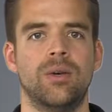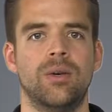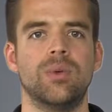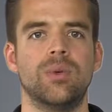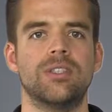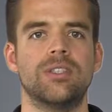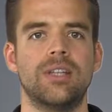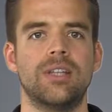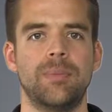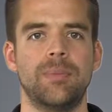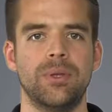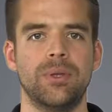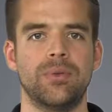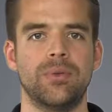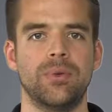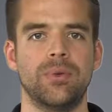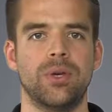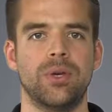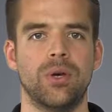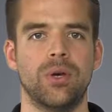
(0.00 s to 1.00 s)
When stepping
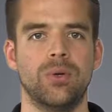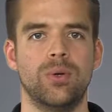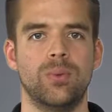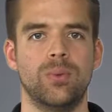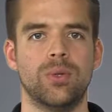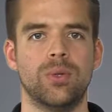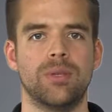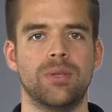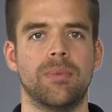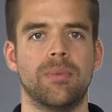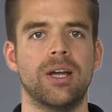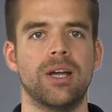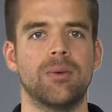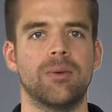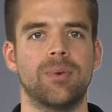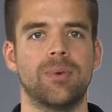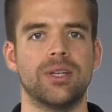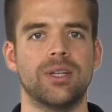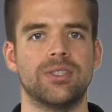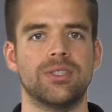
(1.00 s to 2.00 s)
through code with a
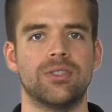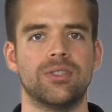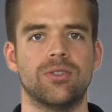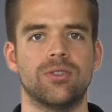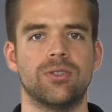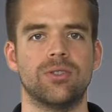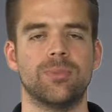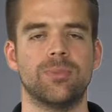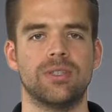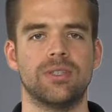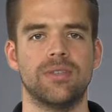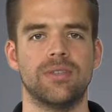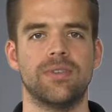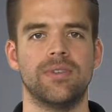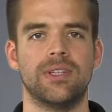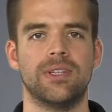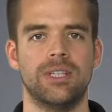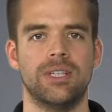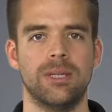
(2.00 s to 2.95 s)
microprocessor-specific